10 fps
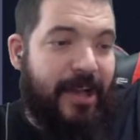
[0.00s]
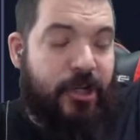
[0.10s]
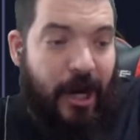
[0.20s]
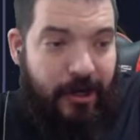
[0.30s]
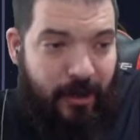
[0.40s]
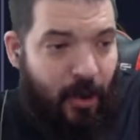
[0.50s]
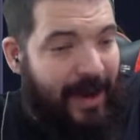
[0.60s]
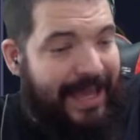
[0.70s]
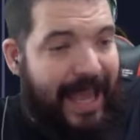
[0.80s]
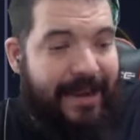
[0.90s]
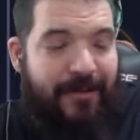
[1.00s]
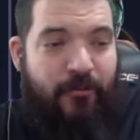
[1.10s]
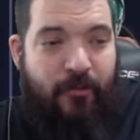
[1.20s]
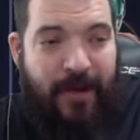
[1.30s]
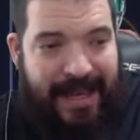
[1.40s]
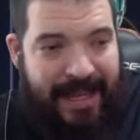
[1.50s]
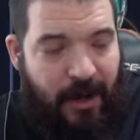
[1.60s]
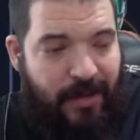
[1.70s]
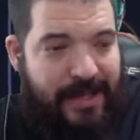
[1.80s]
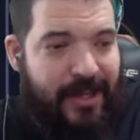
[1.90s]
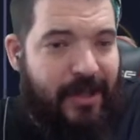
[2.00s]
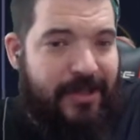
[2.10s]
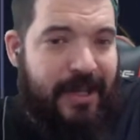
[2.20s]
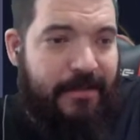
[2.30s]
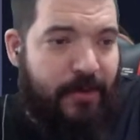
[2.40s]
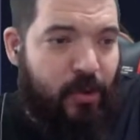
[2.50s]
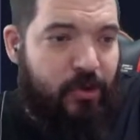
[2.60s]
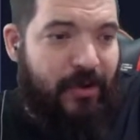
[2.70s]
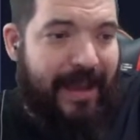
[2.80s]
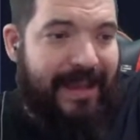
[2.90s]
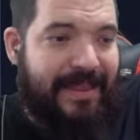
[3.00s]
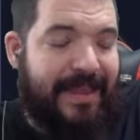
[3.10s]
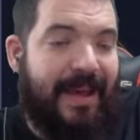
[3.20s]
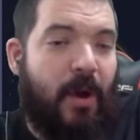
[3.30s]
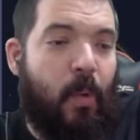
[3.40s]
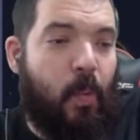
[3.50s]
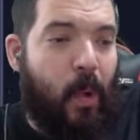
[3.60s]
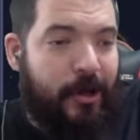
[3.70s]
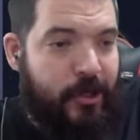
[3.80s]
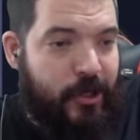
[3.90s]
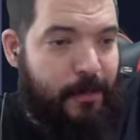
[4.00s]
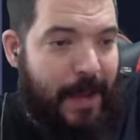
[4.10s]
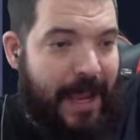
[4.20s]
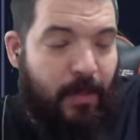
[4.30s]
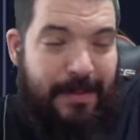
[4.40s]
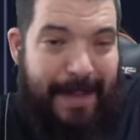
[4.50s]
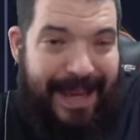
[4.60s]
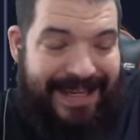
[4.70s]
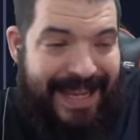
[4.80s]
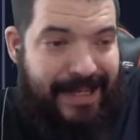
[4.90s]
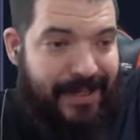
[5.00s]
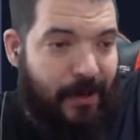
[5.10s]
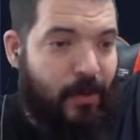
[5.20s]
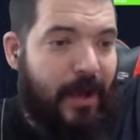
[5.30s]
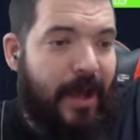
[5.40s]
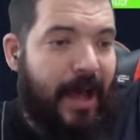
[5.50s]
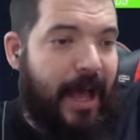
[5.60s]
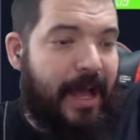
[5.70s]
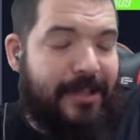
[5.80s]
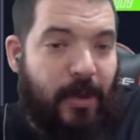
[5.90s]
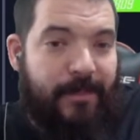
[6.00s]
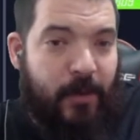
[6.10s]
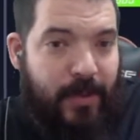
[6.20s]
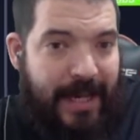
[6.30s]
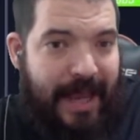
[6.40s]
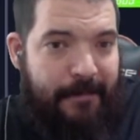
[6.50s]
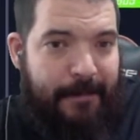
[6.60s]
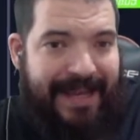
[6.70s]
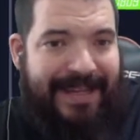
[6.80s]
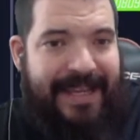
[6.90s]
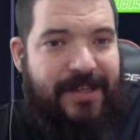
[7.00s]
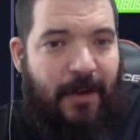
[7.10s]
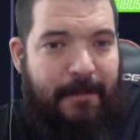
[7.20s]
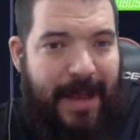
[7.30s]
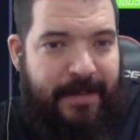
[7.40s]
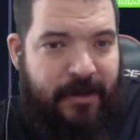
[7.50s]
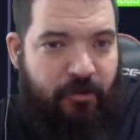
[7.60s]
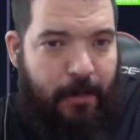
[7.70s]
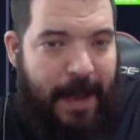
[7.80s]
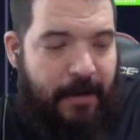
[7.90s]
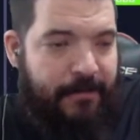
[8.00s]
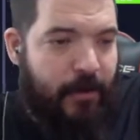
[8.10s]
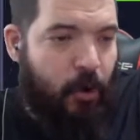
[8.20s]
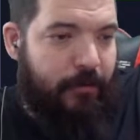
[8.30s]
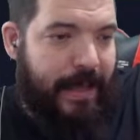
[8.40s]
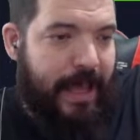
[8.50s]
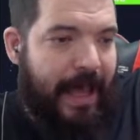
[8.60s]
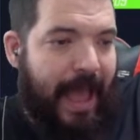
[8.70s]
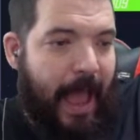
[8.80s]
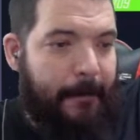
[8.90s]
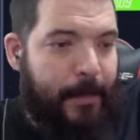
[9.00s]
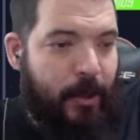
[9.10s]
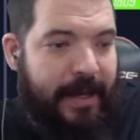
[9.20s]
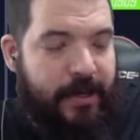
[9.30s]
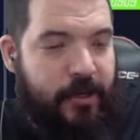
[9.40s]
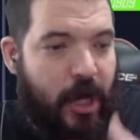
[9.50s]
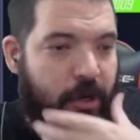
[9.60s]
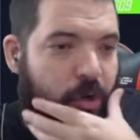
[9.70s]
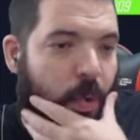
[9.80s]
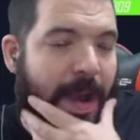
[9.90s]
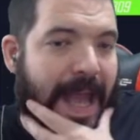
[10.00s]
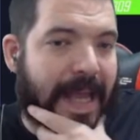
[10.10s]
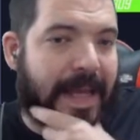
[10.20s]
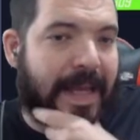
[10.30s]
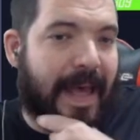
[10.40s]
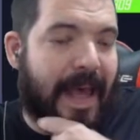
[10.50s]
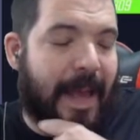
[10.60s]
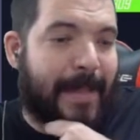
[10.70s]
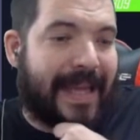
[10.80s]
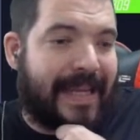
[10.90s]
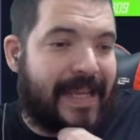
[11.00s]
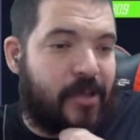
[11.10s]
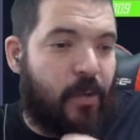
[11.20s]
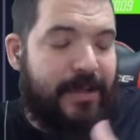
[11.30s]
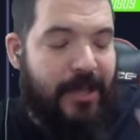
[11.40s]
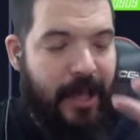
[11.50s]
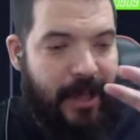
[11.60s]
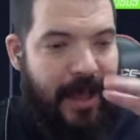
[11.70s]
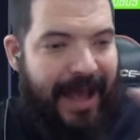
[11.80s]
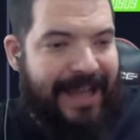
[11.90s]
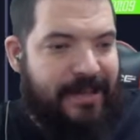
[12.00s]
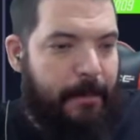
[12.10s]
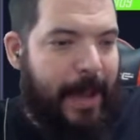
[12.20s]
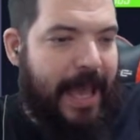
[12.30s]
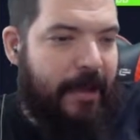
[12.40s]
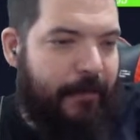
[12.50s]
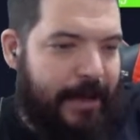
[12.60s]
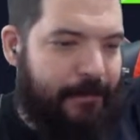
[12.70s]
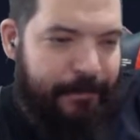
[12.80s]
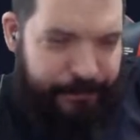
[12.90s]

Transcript: Juggernaut, again, really only turns into full strength once you pair with Magneto. So if you did have Magneto, maybe drop out Fury and put in Juggernaut and Magneto as a pairing.